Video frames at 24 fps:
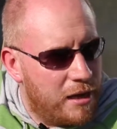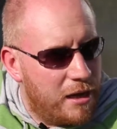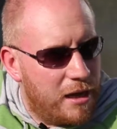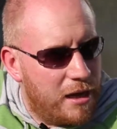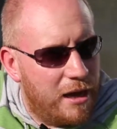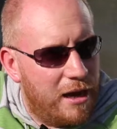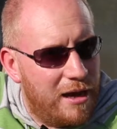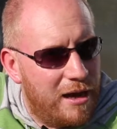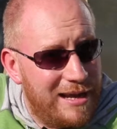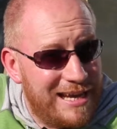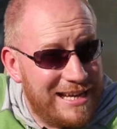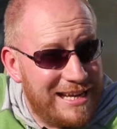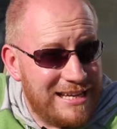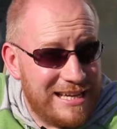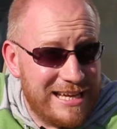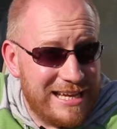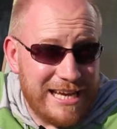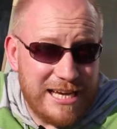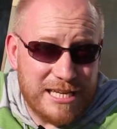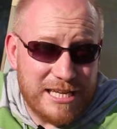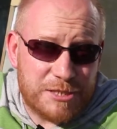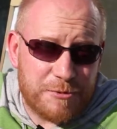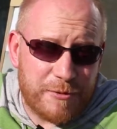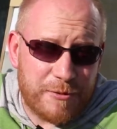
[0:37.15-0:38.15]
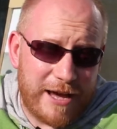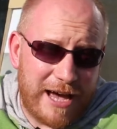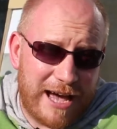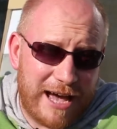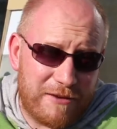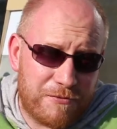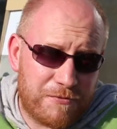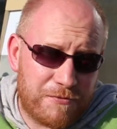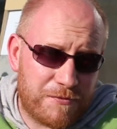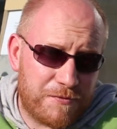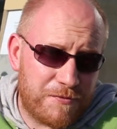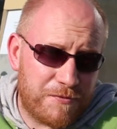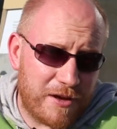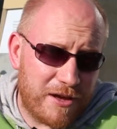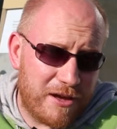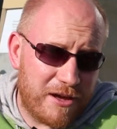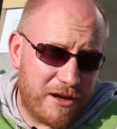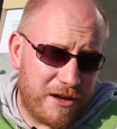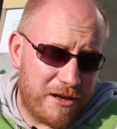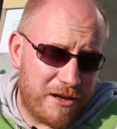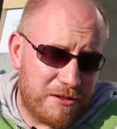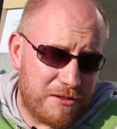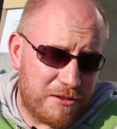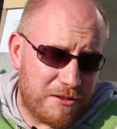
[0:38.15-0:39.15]
In Leeds we have
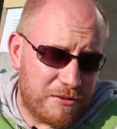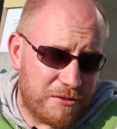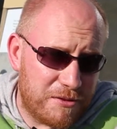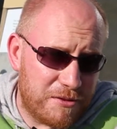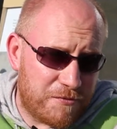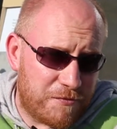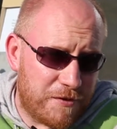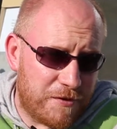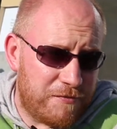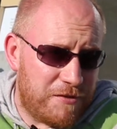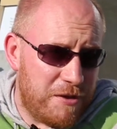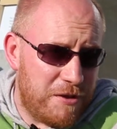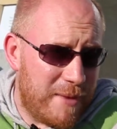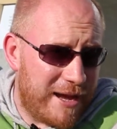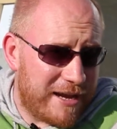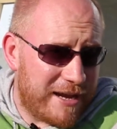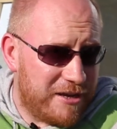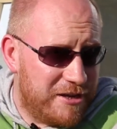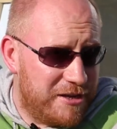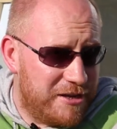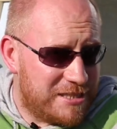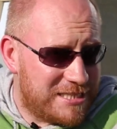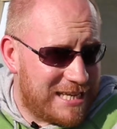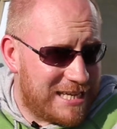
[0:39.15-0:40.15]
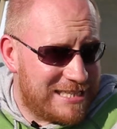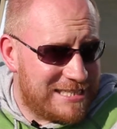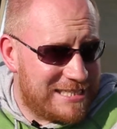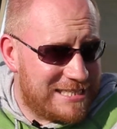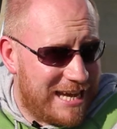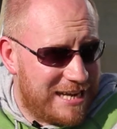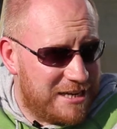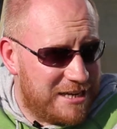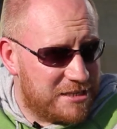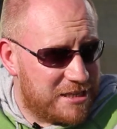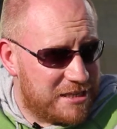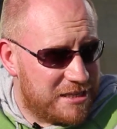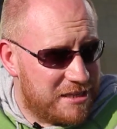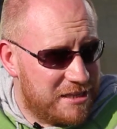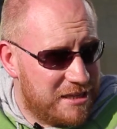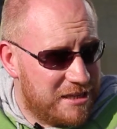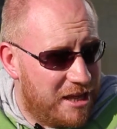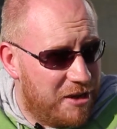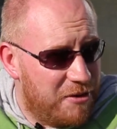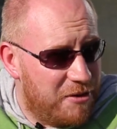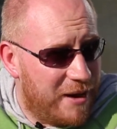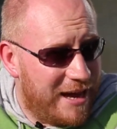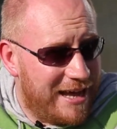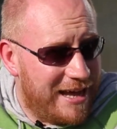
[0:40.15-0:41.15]
the 50 megahertz antennas at the
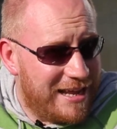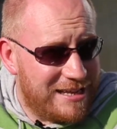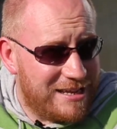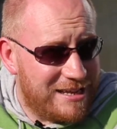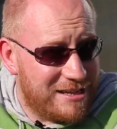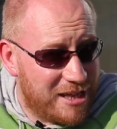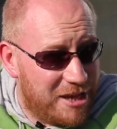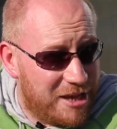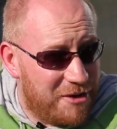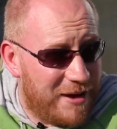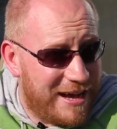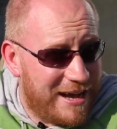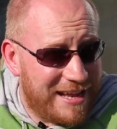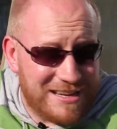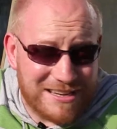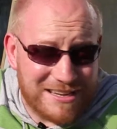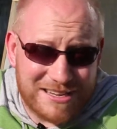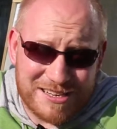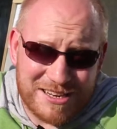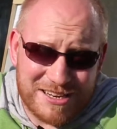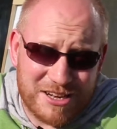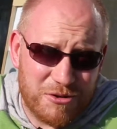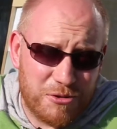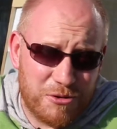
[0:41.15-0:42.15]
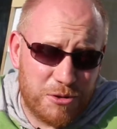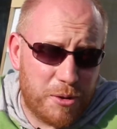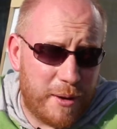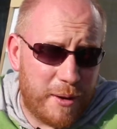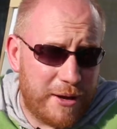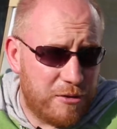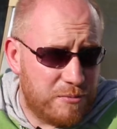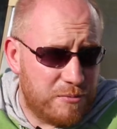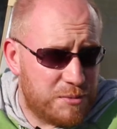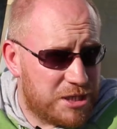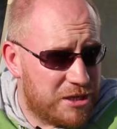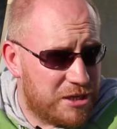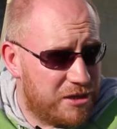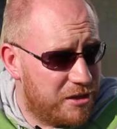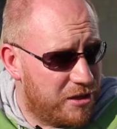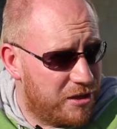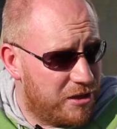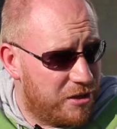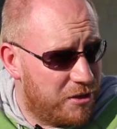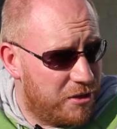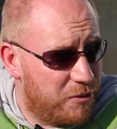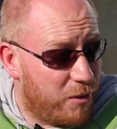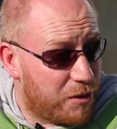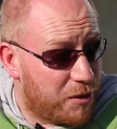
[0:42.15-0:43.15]
low end all the way up to
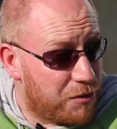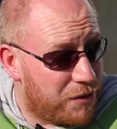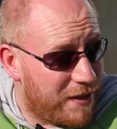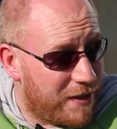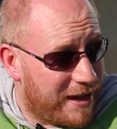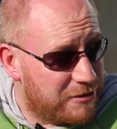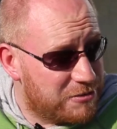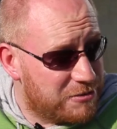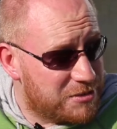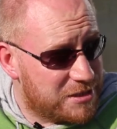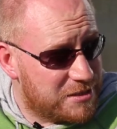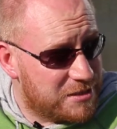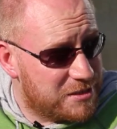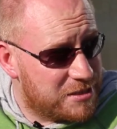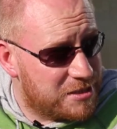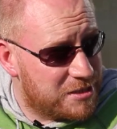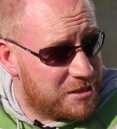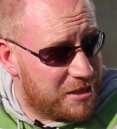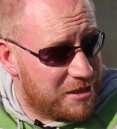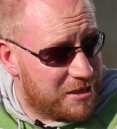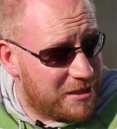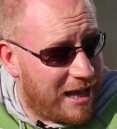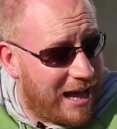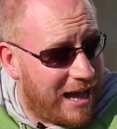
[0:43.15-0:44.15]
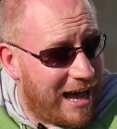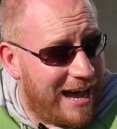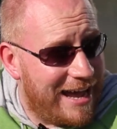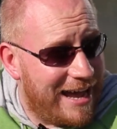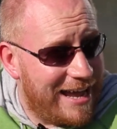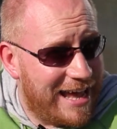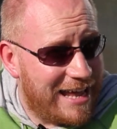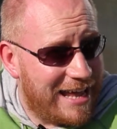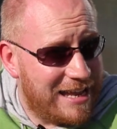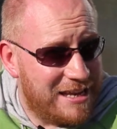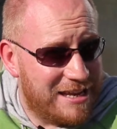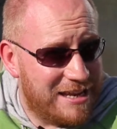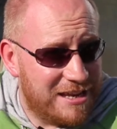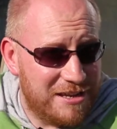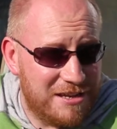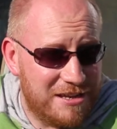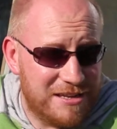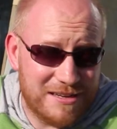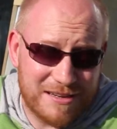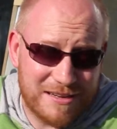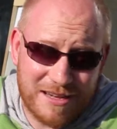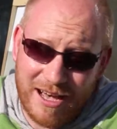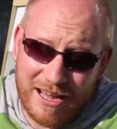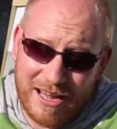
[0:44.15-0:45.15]
the 1000s at the high end,
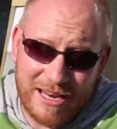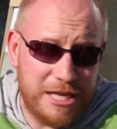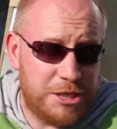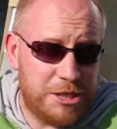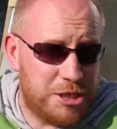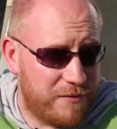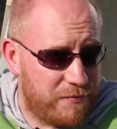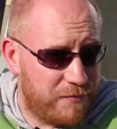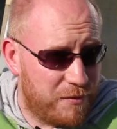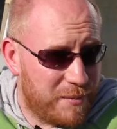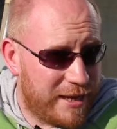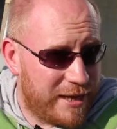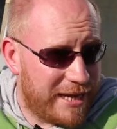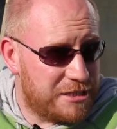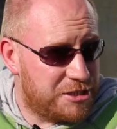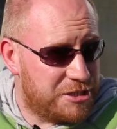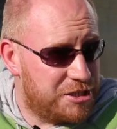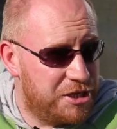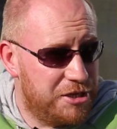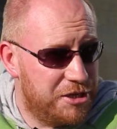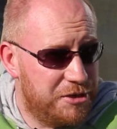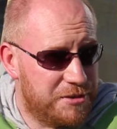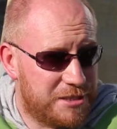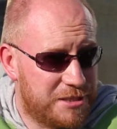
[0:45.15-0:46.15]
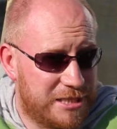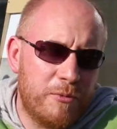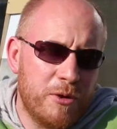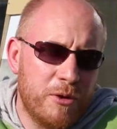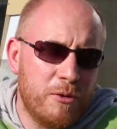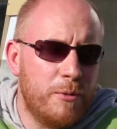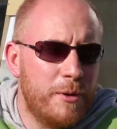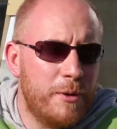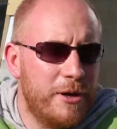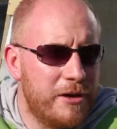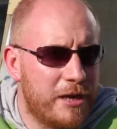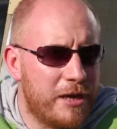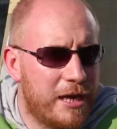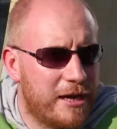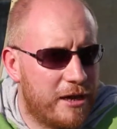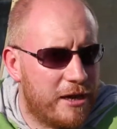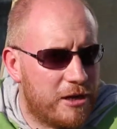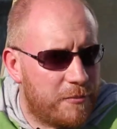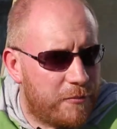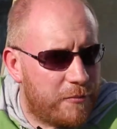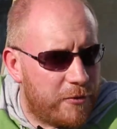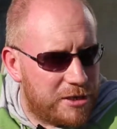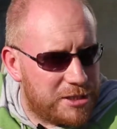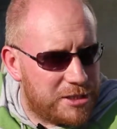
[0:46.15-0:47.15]
and each of them gets used. We were working
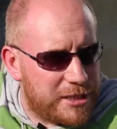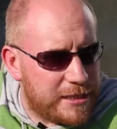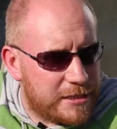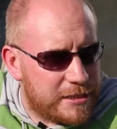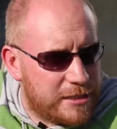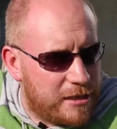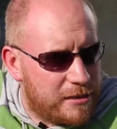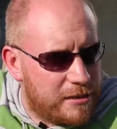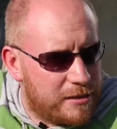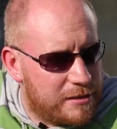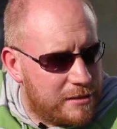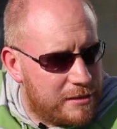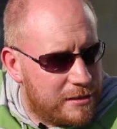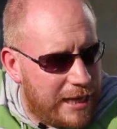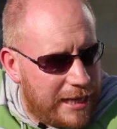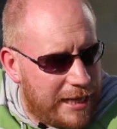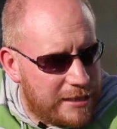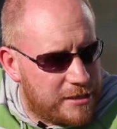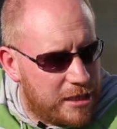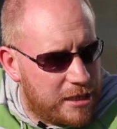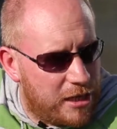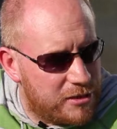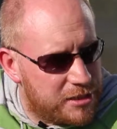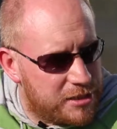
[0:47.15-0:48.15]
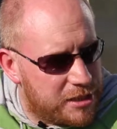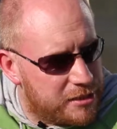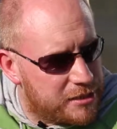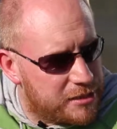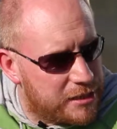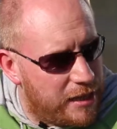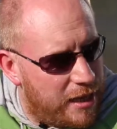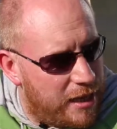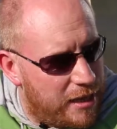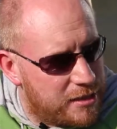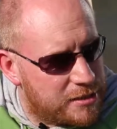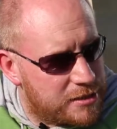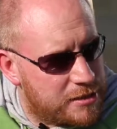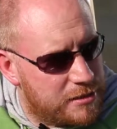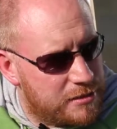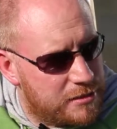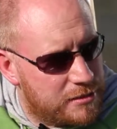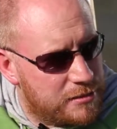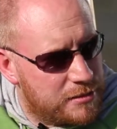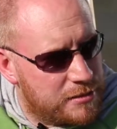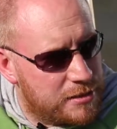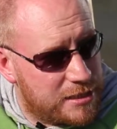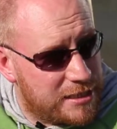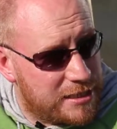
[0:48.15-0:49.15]
on a project on Antarctica's
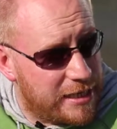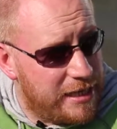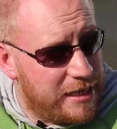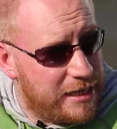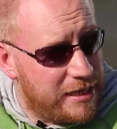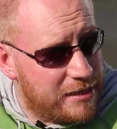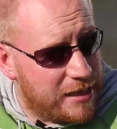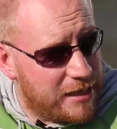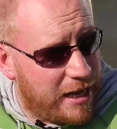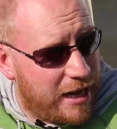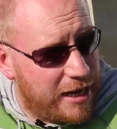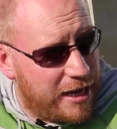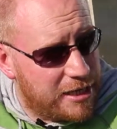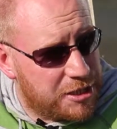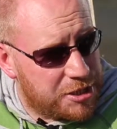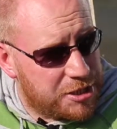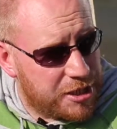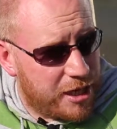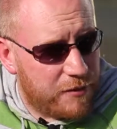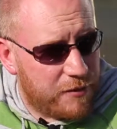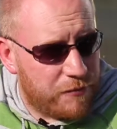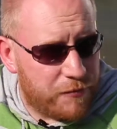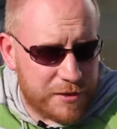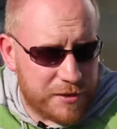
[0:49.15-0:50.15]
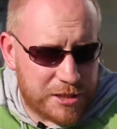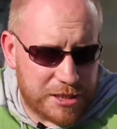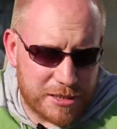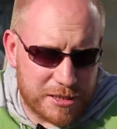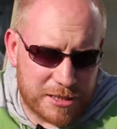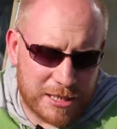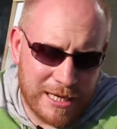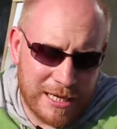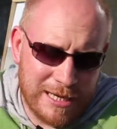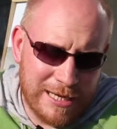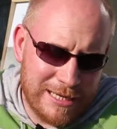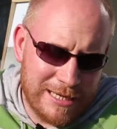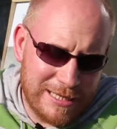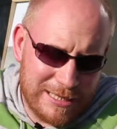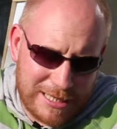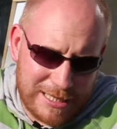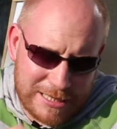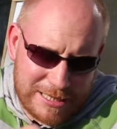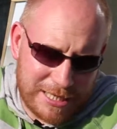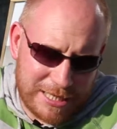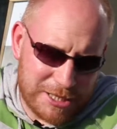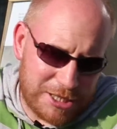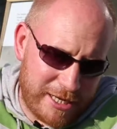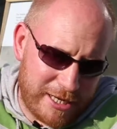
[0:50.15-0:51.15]
Larsen C ice shelf, which is
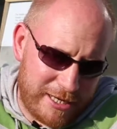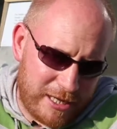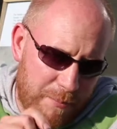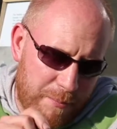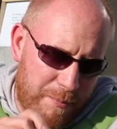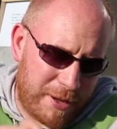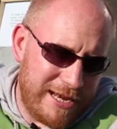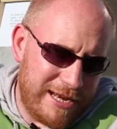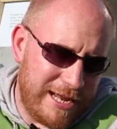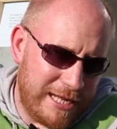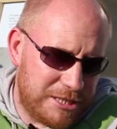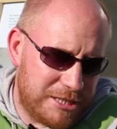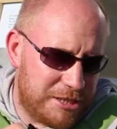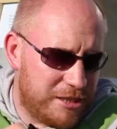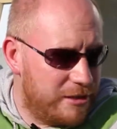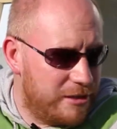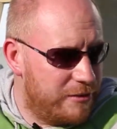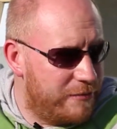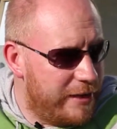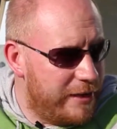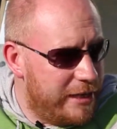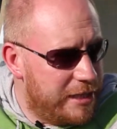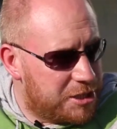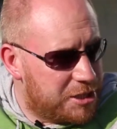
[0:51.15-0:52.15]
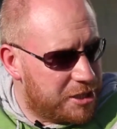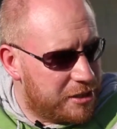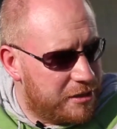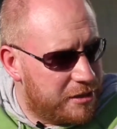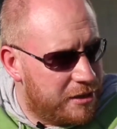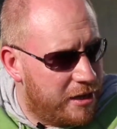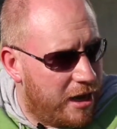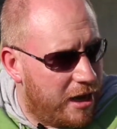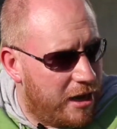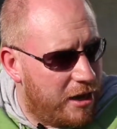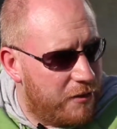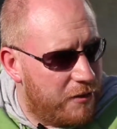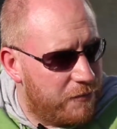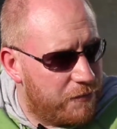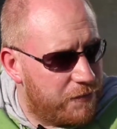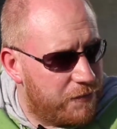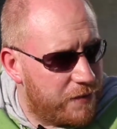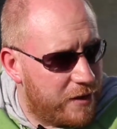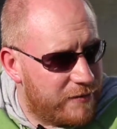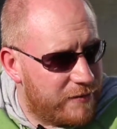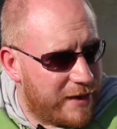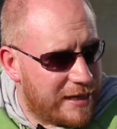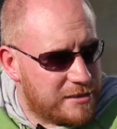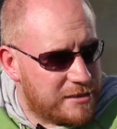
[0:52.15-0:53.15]
essentially in the peninsula region of
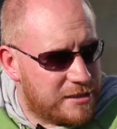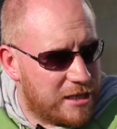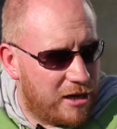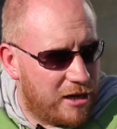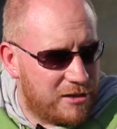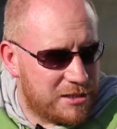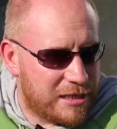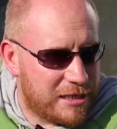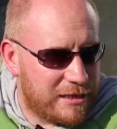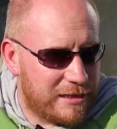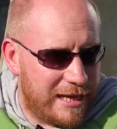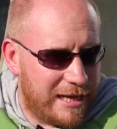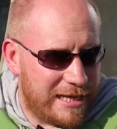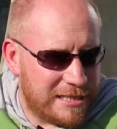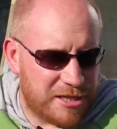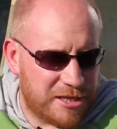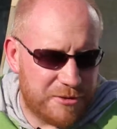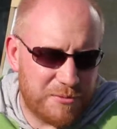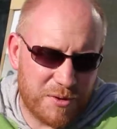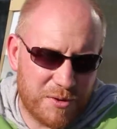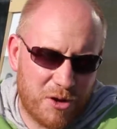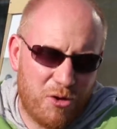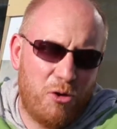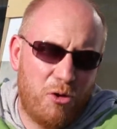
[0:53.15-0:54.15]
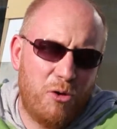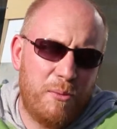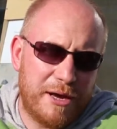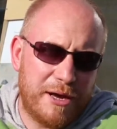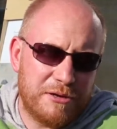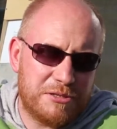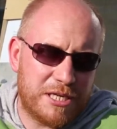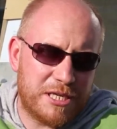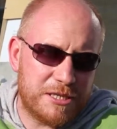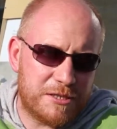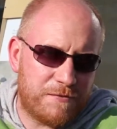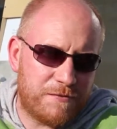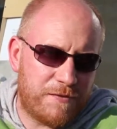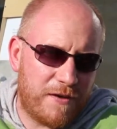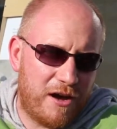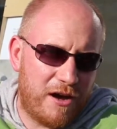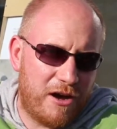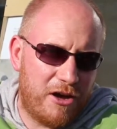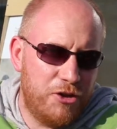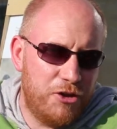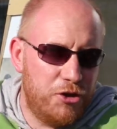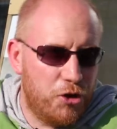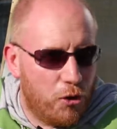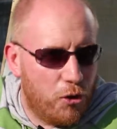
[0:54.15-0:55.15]
Antarctica there, so almost as
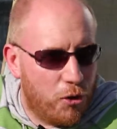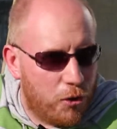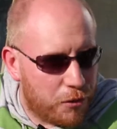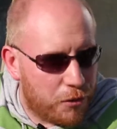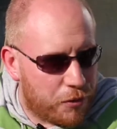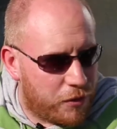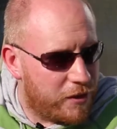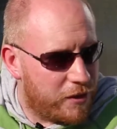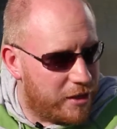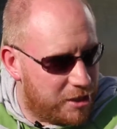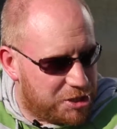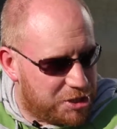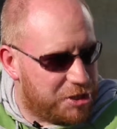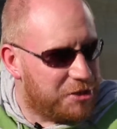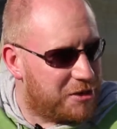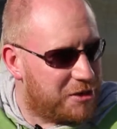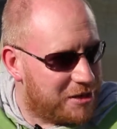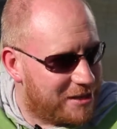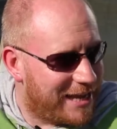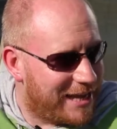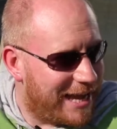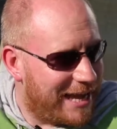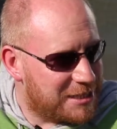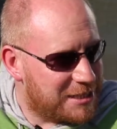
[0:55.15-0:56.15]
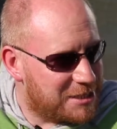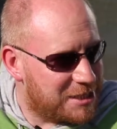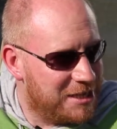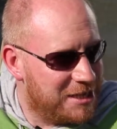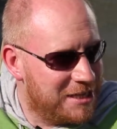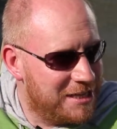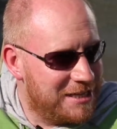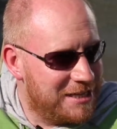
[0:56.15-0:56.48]
far north as you can get,